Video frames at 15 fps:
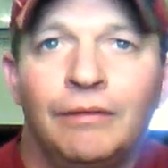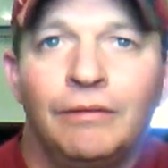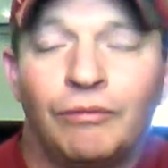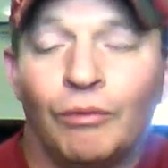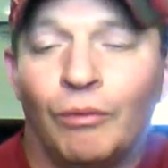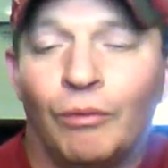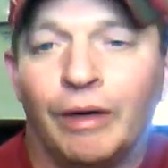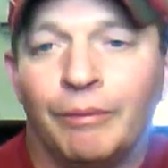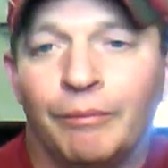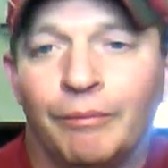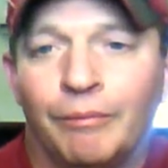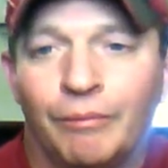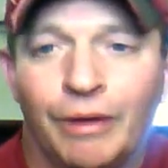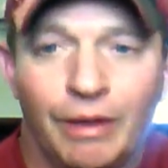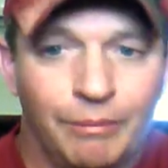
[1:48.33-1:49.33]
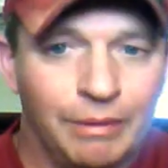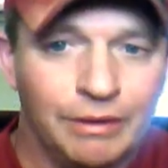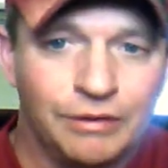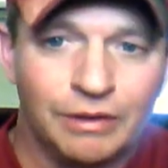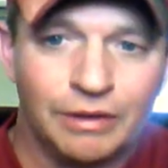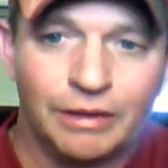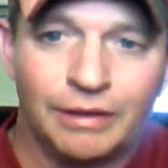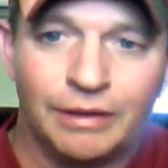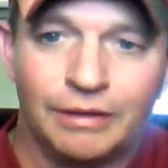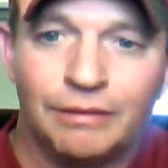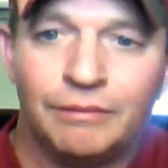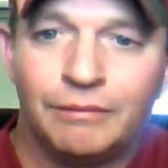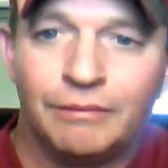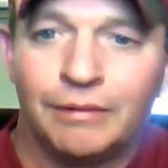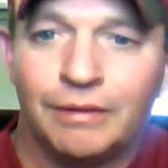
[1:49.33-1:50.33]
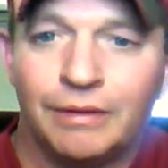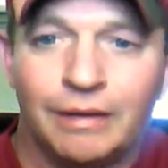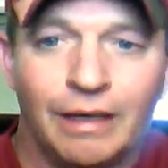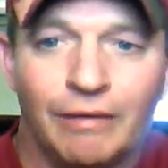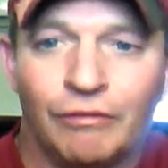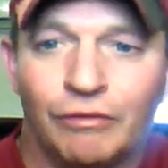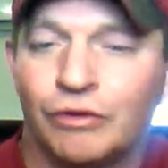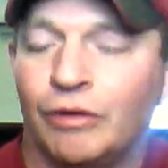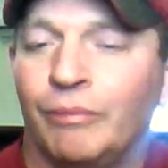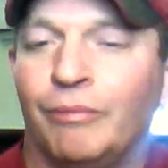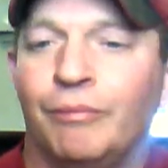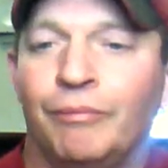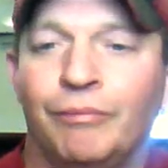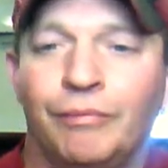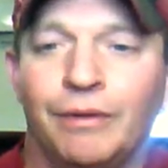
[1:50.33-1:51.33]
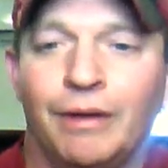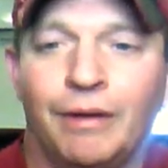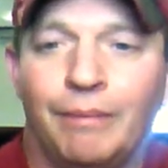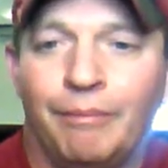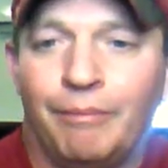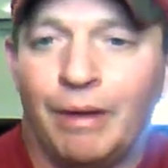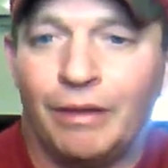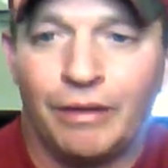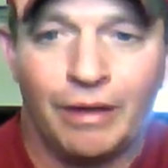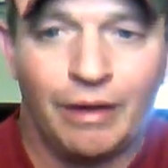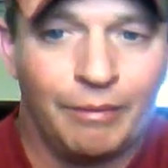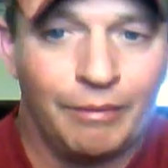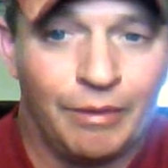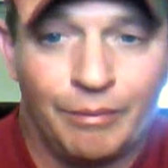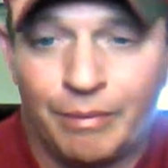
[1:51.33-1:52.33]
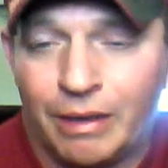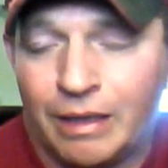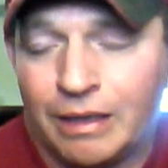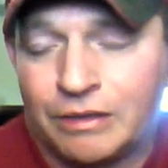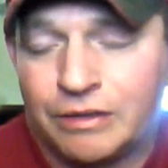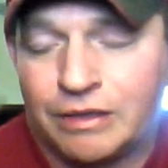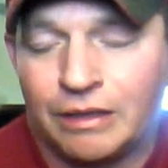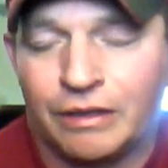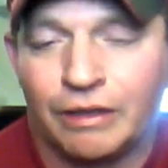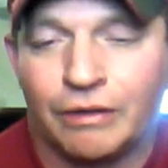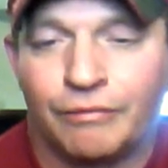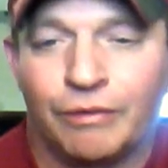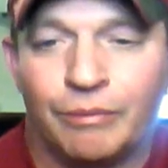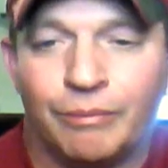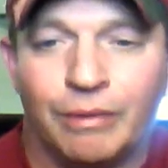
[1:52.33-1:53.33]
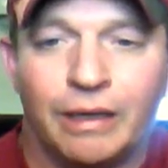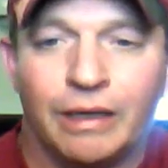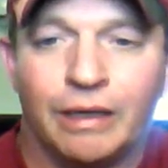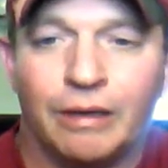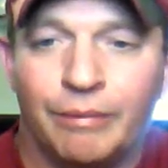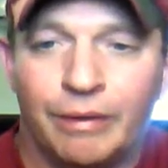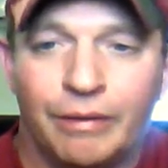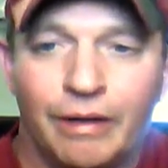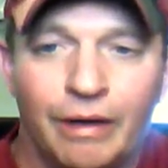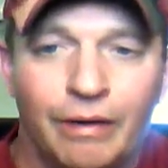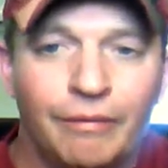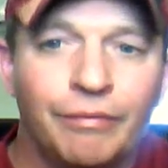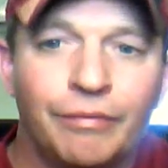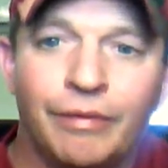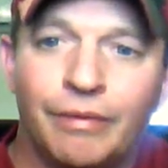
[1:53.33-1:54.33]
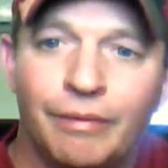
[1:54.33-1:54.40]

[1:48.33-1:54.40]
For one, NBC never should have been there. The media, it's illegal for the media to be there.